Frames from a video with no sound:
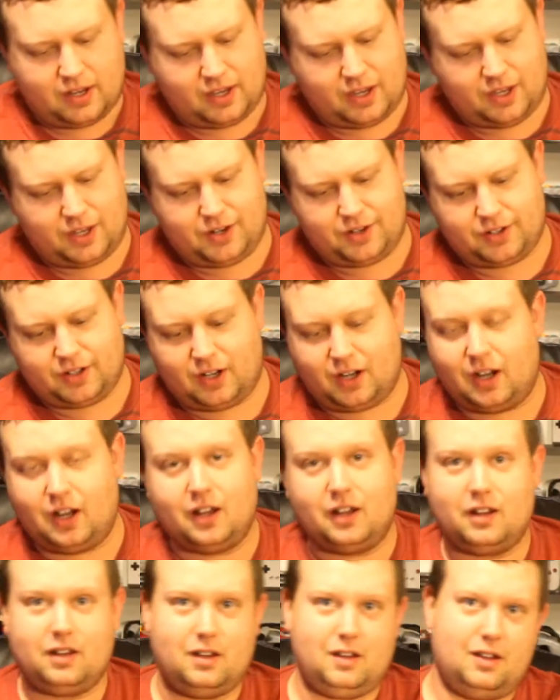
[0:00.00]
And
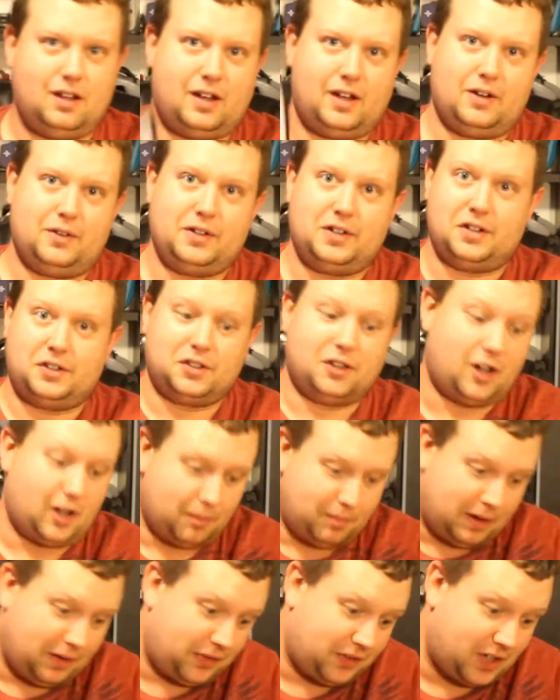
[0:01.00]
I don't need to
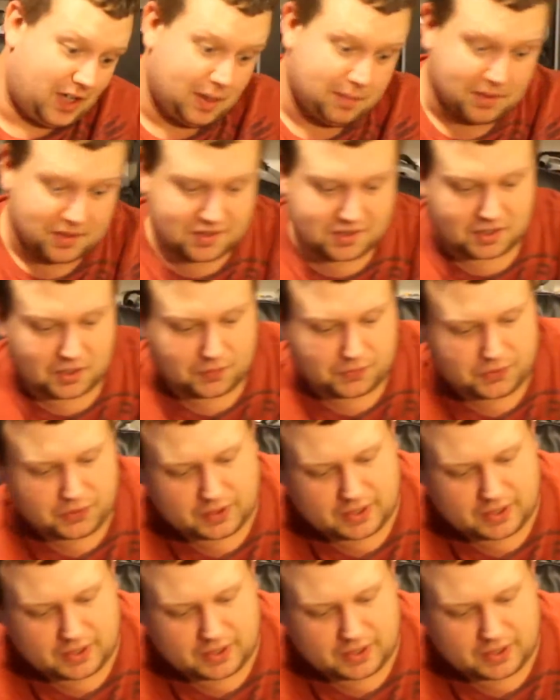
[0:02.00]
talk about the game itself.